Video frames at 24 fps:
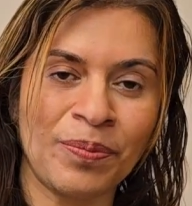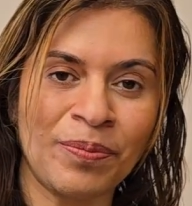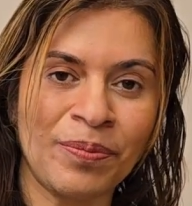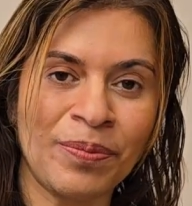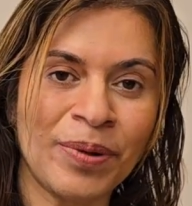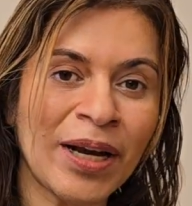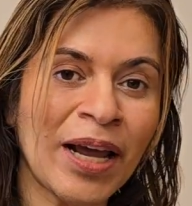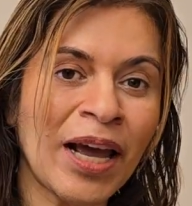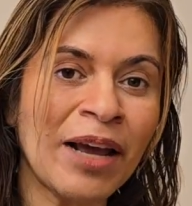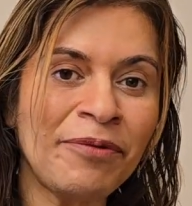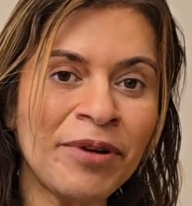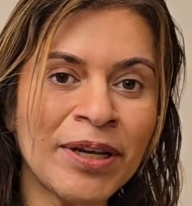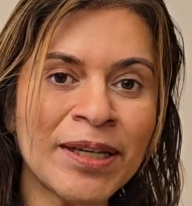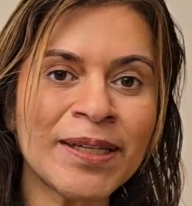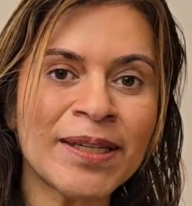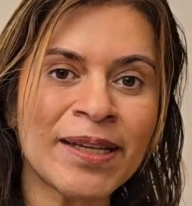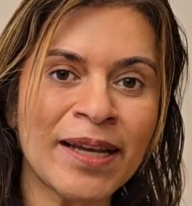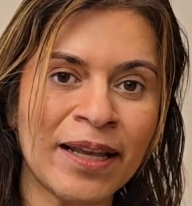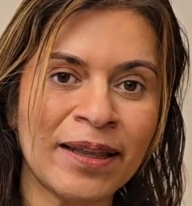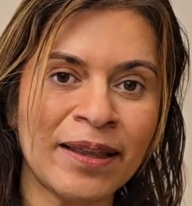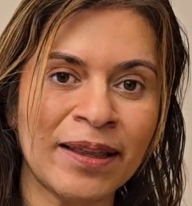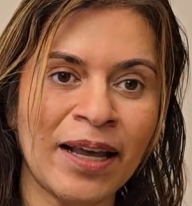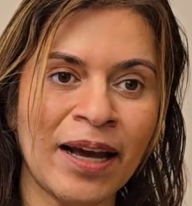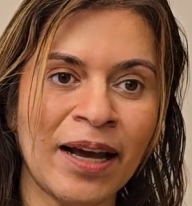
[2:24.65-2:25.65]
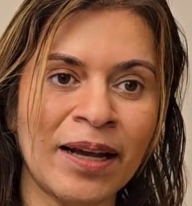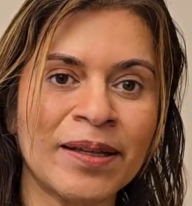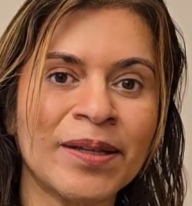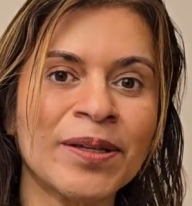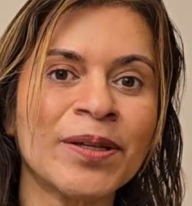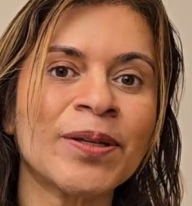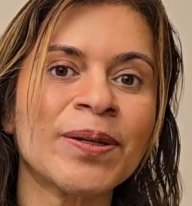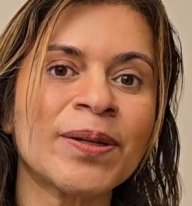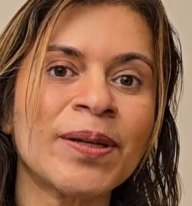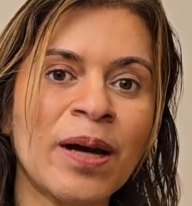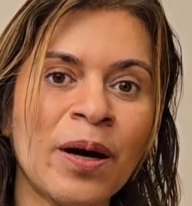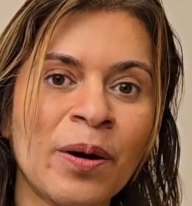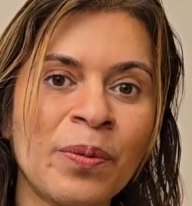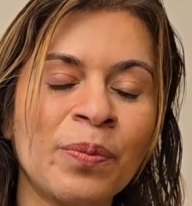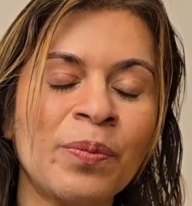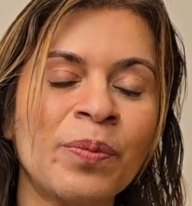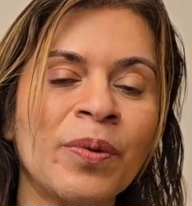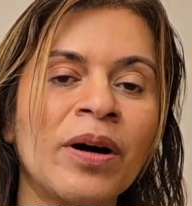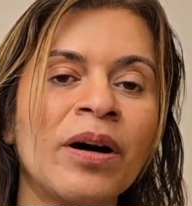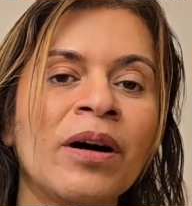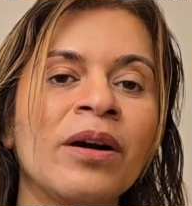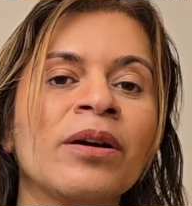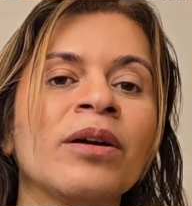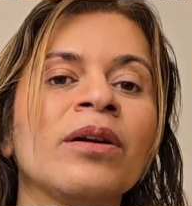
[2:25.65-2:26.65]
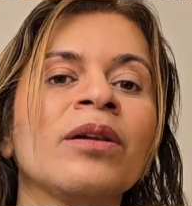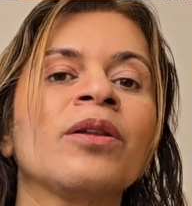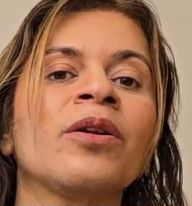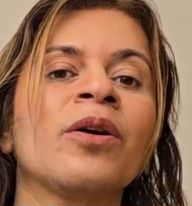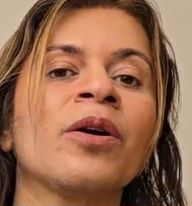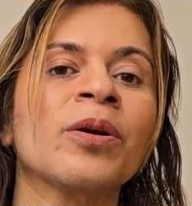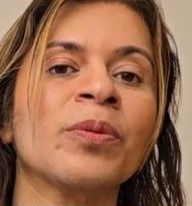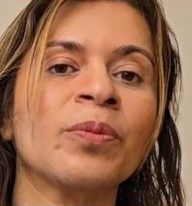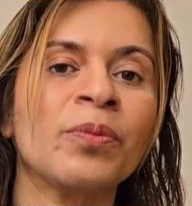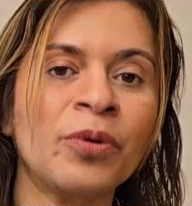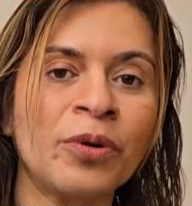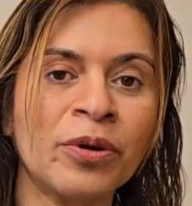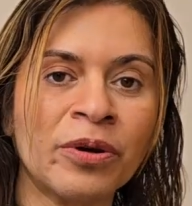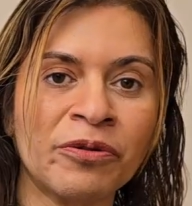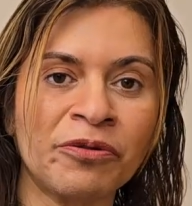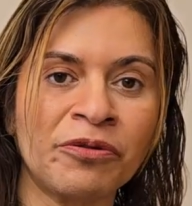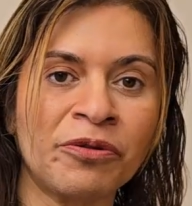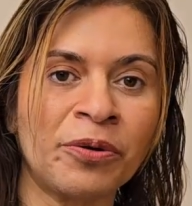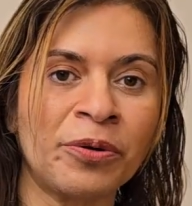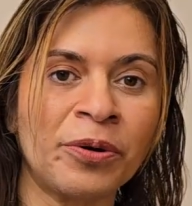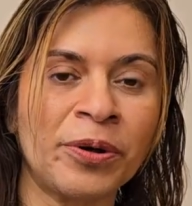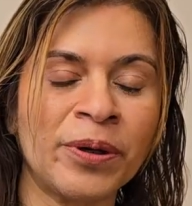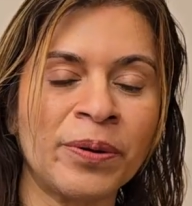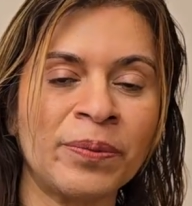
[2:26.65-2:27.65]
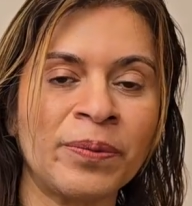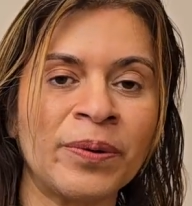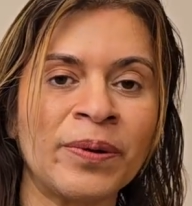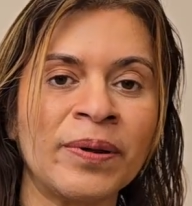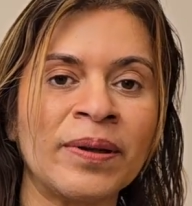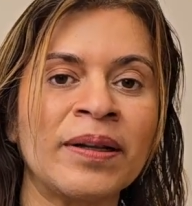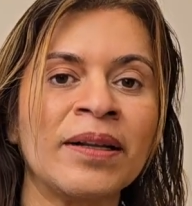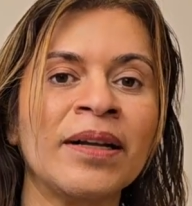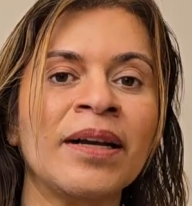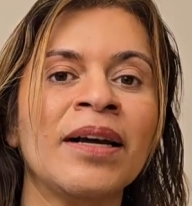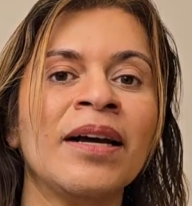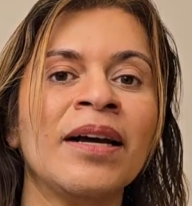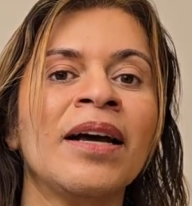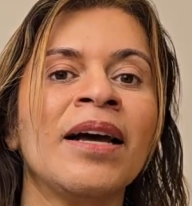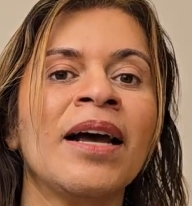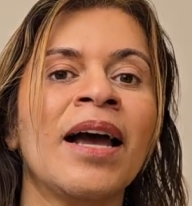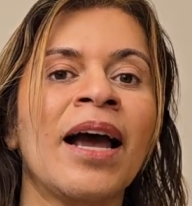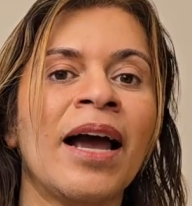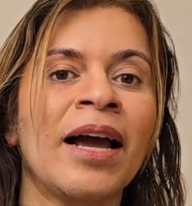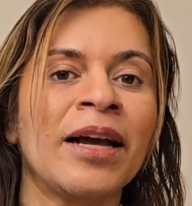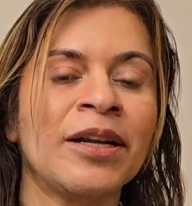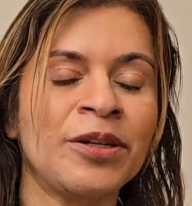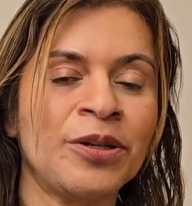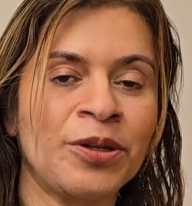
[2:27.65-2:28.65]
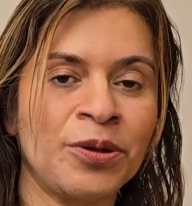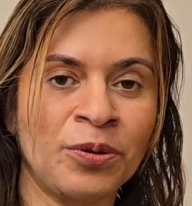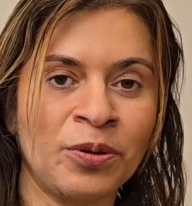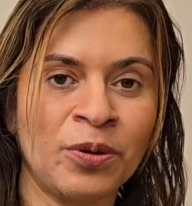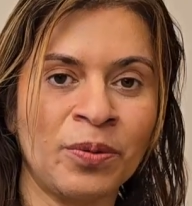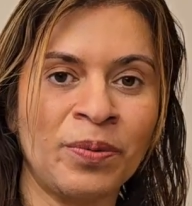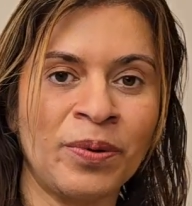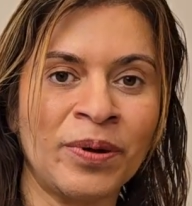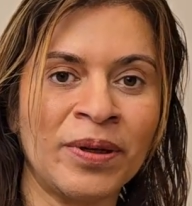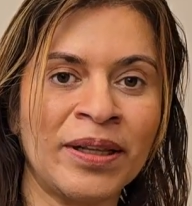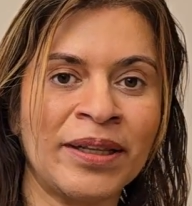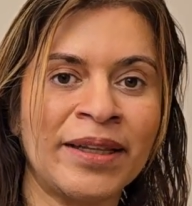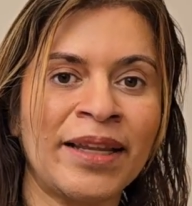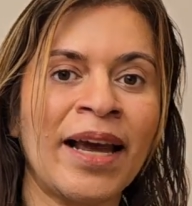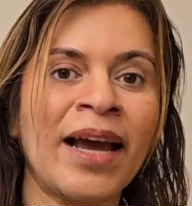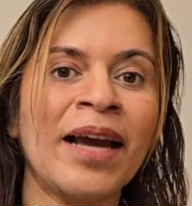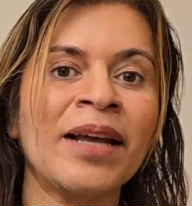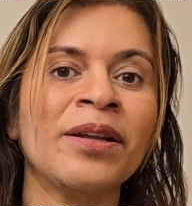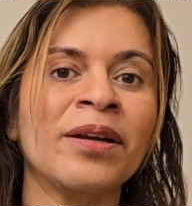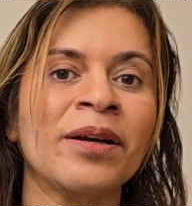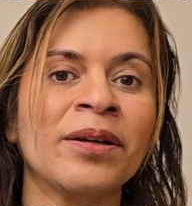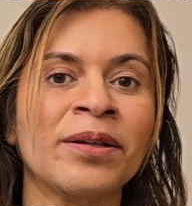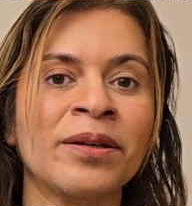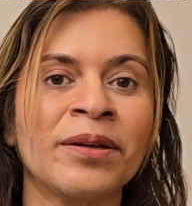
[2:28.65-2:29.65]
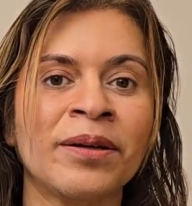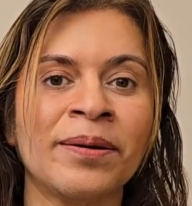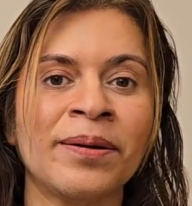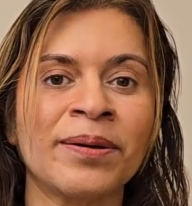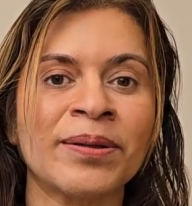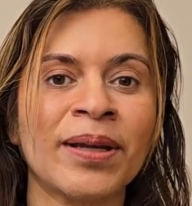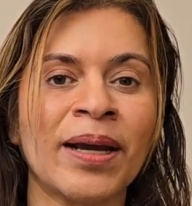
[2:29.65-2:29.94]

But having said that, some are a lot more affordable and doable than others.